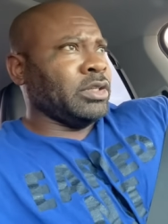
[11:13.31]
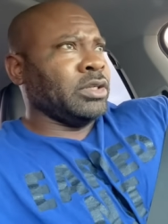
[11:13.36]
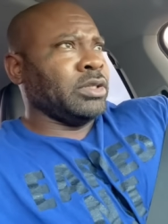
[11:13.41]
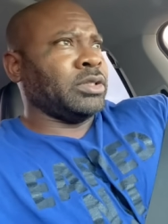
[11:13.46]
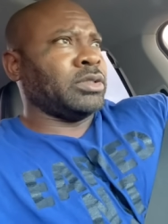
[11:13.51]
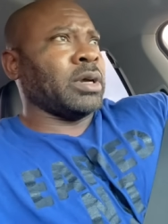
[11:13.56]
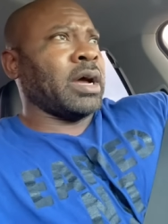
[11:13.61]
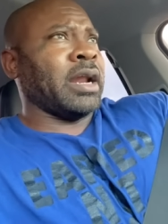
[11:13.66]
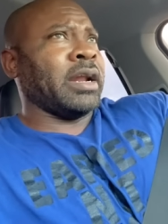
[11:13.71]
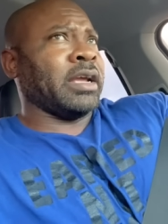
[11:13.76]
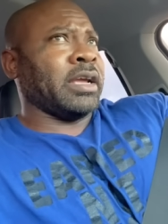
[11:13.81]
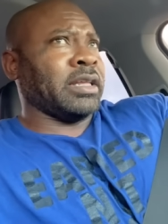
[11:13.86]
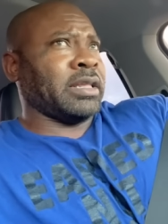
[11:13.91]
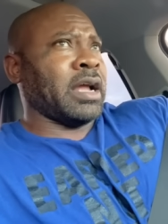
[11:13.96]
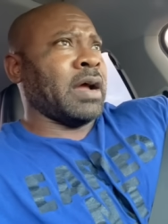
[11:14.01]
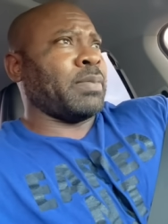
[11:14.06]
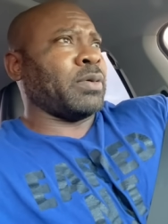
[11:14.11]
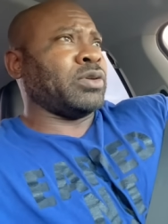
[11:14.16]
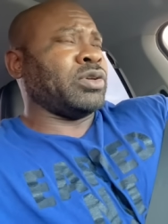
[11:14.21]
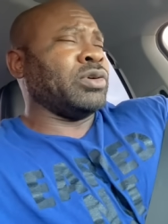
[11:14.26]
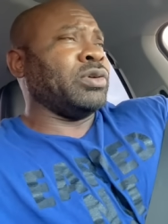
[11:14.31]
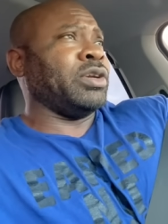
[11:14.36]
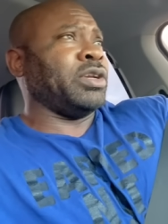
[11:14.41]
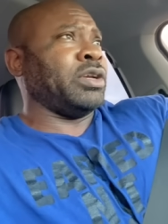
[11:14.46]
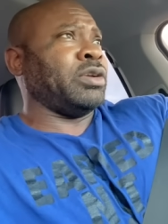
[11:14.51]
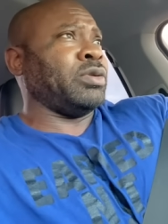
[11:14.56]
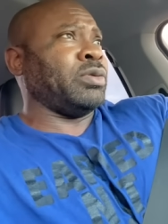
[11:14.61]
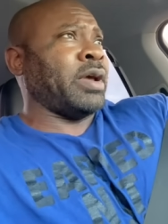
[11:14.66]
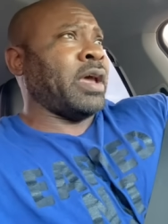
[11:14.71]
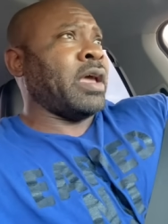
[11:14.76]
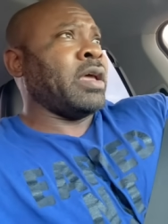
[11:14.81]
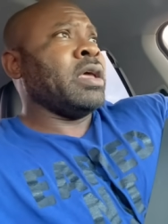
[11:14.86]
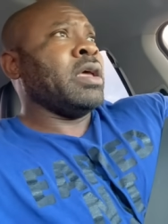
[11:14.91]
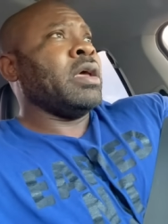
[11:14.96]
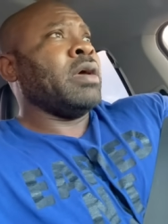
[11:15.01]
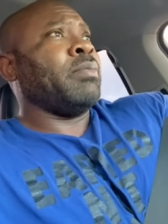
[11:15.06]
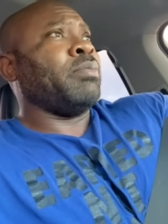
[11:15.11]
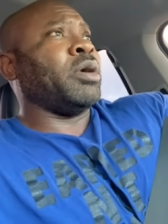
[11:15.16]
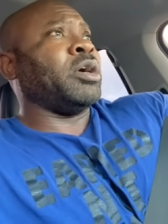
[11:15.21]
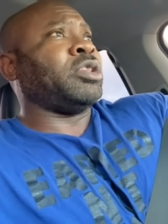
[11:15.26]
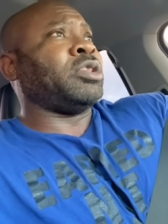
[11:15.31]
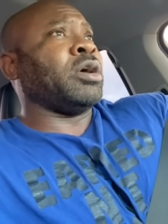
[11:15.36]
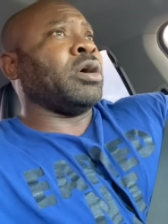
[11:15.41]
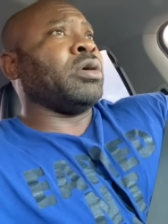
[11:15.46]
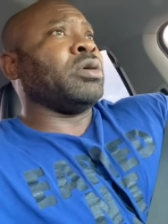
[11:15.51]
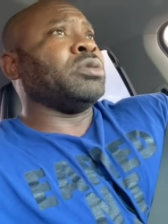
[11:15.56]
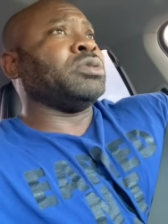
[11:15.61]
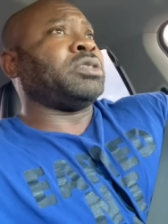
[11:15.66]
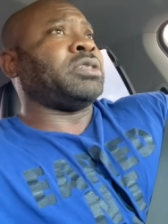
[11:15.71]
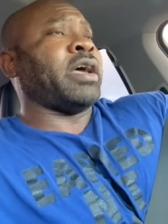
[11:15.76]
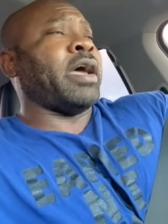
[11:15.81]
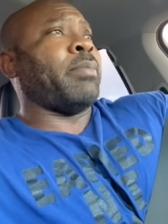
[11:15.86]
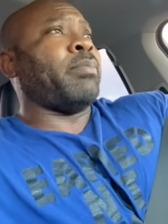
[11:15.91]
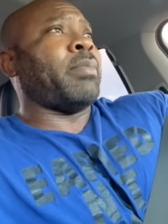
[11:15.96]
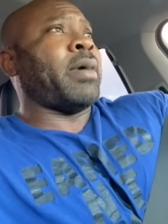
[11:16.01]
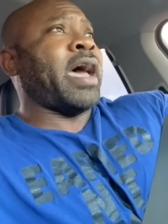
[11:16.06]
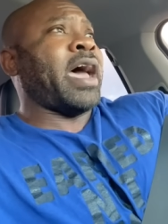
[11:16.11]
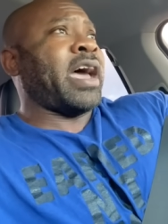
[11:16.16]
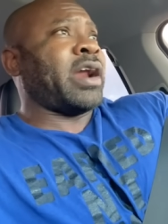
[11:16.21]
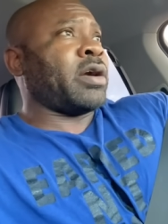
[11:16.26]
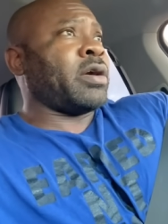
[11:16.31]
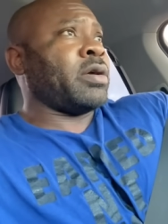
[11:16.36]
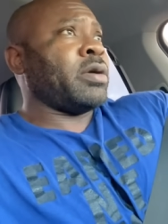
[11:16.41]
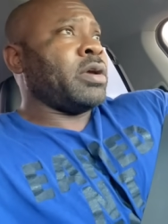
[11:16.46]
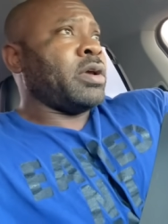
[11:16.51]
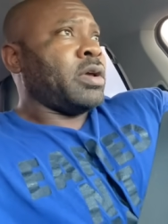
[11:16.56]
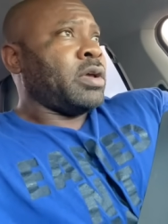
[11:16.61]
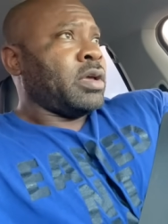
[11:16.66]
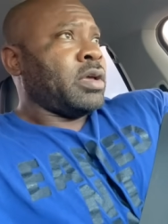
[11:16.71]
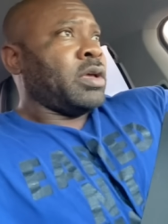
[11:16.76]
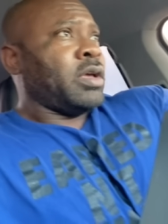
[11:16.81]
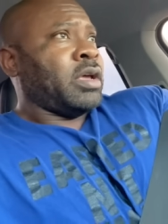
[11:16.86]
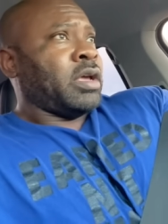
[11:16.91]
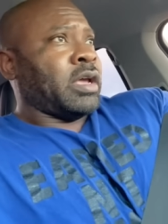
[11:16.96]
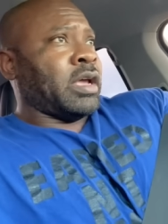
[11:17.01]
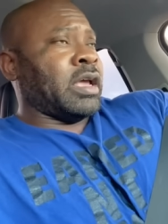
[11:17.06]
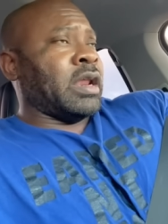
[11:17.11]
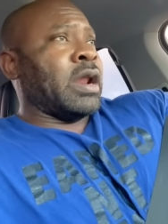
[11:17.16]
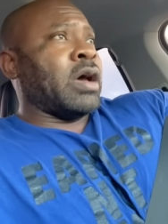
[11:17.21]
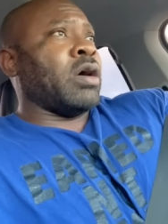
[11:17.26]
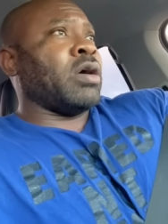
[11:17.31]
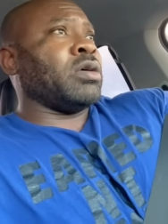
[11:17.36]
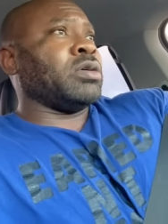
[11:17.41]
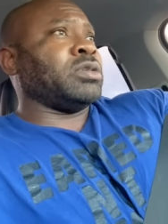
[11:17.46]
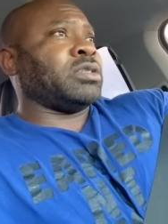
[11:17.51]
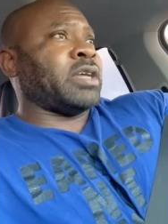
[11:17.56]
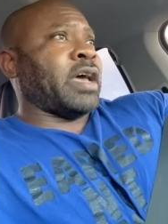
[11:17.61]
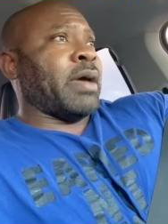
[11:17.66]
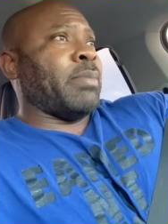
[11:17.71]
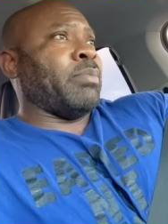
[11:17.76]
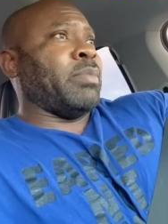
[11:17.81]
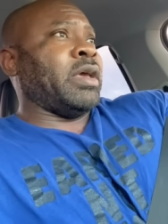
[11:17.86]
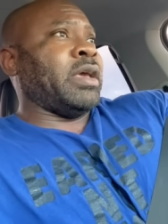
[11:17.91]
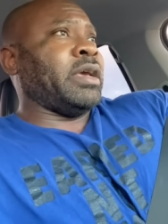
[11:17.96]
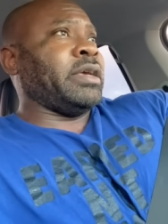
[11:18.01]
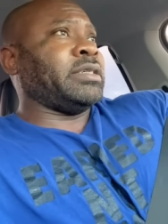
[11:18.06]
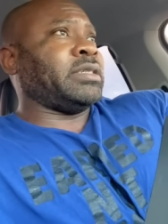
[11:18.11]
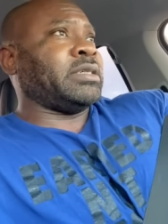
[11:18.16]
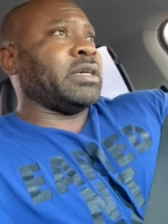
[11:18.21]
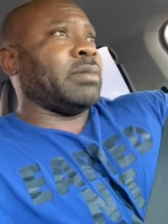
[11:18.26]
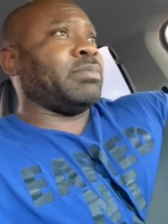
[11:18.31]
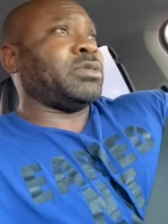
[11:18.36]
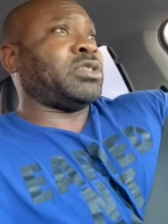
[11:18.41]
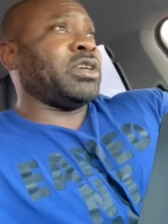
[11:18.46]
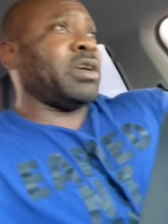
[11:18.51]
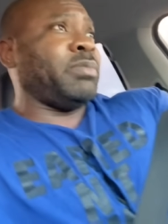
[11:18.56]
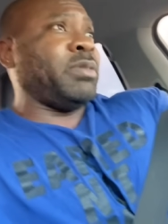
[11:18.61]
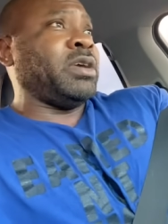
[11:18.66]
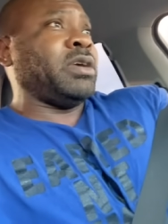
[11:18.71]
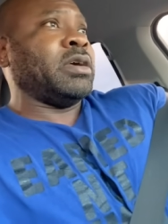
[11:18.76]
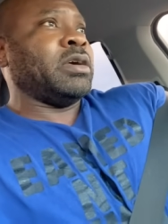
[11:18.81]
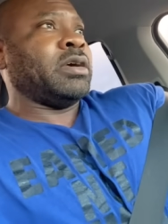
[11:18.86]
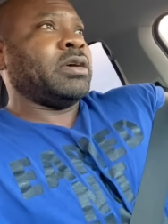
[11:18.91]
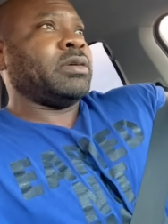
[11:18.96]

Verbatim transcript: So I didn't get the opportunity to do that. But those that matter and those that mean something to me